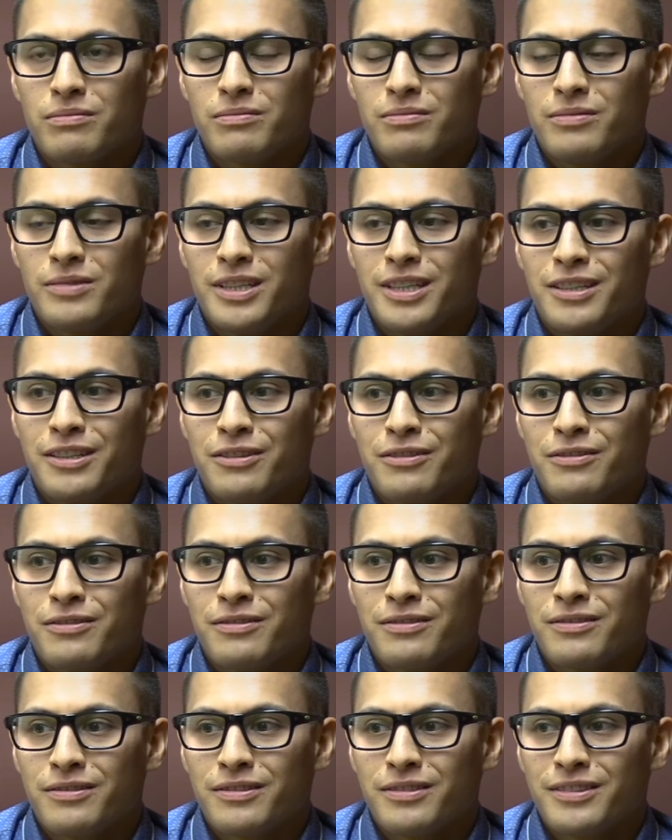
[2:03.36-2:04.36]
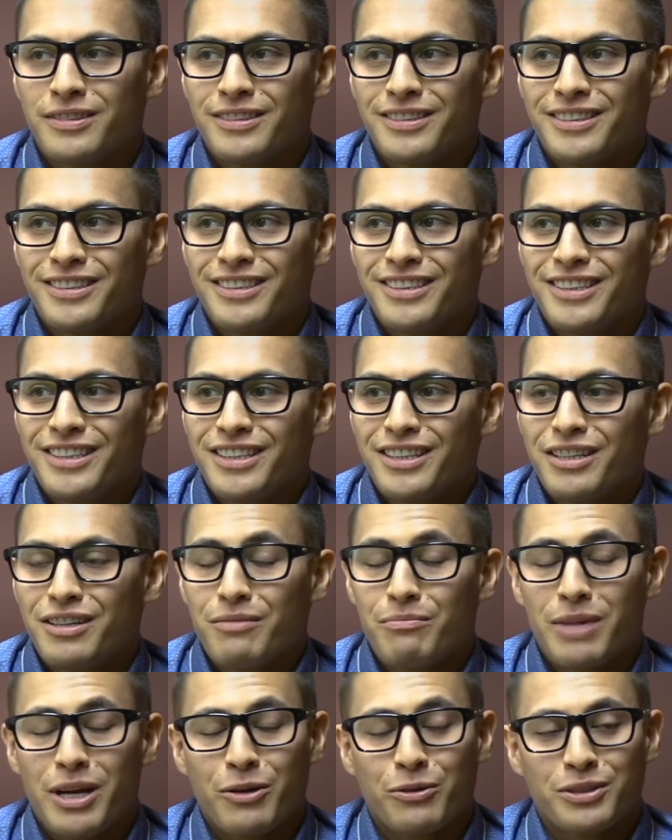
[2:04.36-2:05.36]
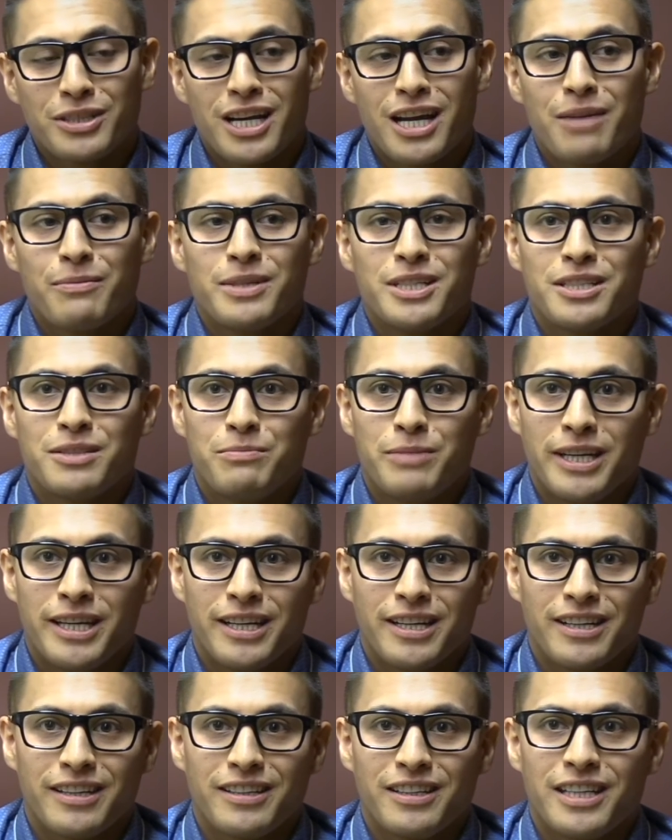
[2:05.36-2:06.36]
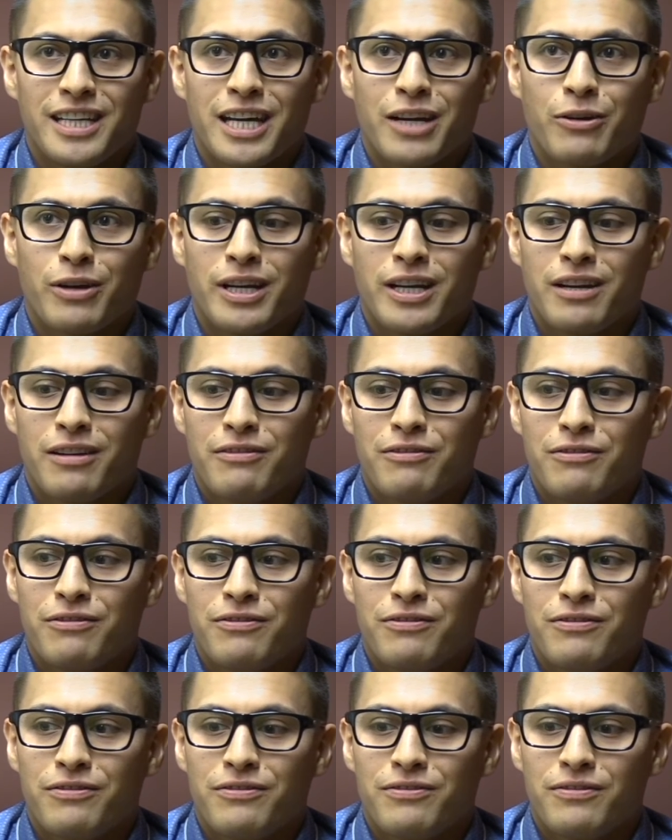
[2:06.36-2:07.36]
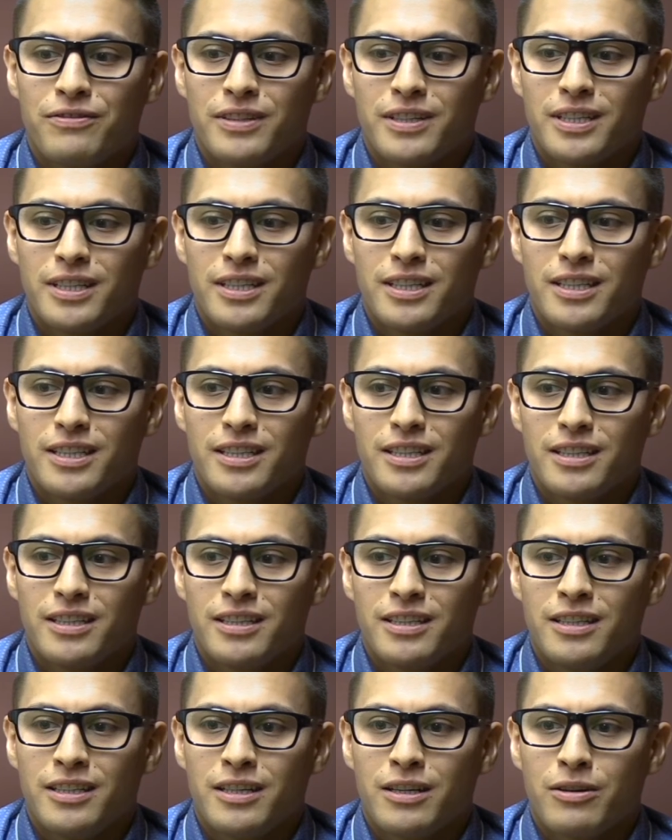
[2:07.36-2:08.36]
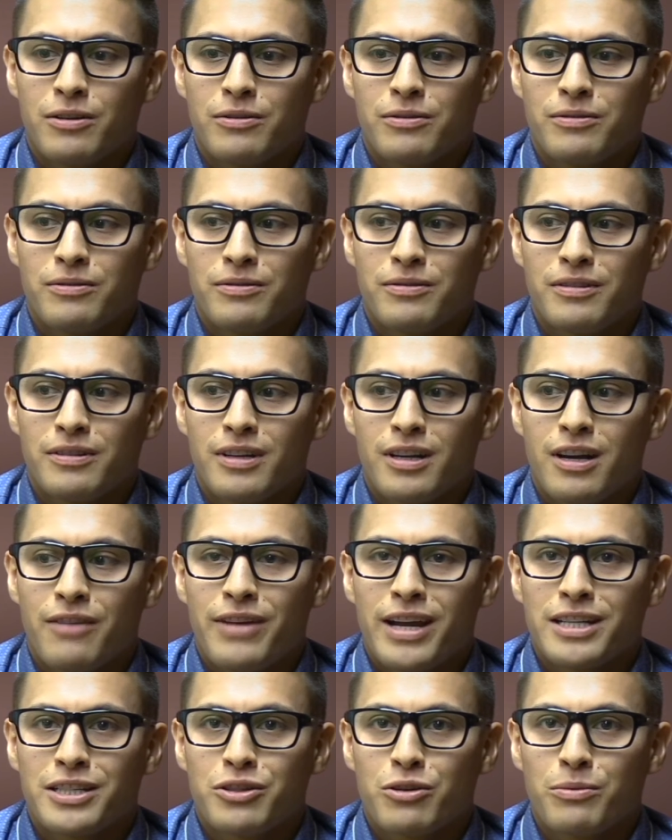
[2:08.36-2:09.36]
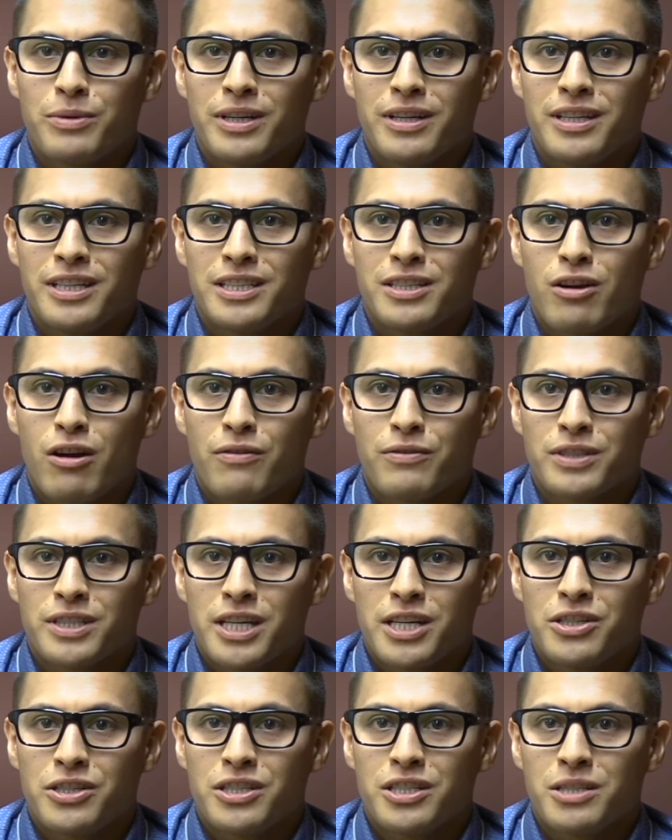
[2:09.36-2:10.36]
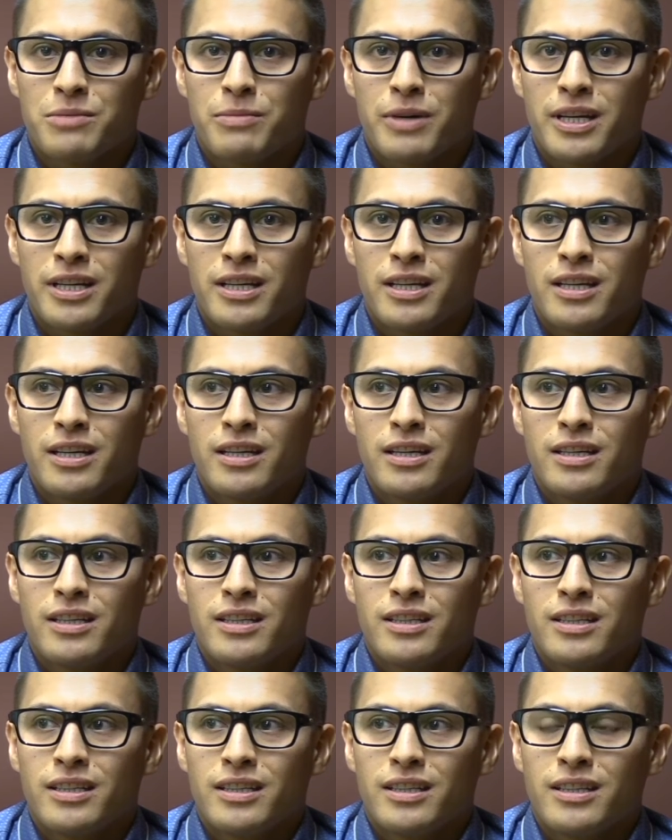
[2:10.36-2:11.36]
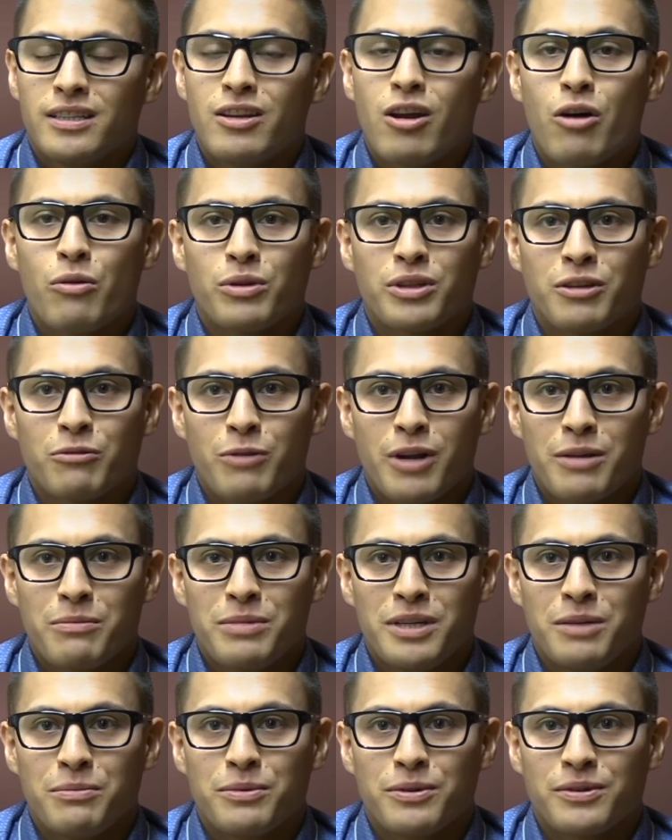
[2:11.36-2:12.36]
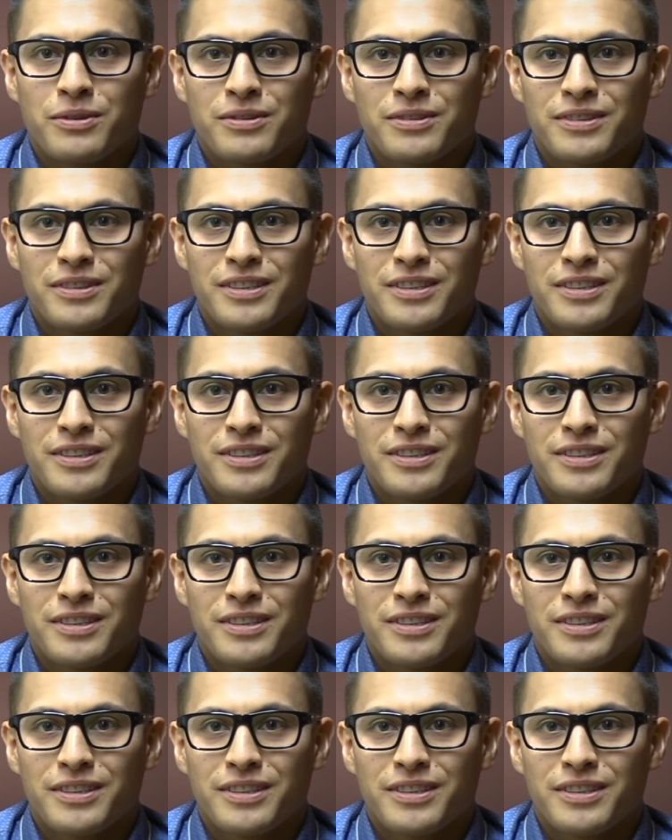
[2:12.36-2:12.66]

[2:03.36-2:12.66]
you know, my whole time as being a care aide, I've, you know, I've had so many of these conversations, but mm-hmm. not with the right people.